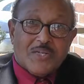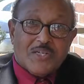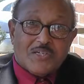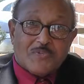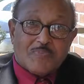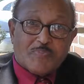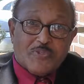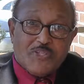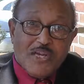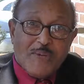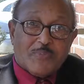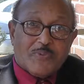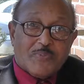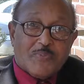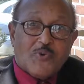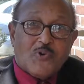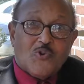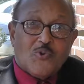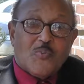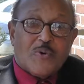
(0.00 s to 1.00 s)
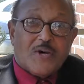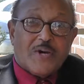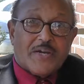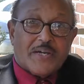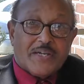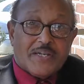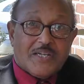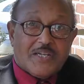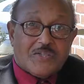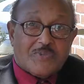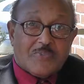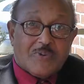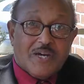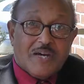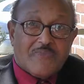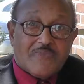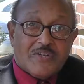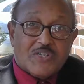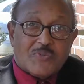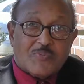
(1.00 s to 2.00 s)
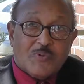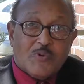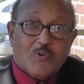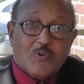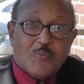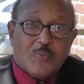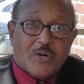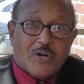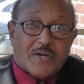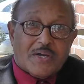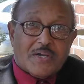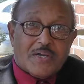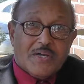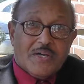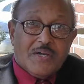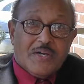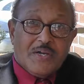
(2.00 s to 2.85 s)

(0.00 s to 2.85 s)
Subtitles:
as chapter pole mark and as province pole mark.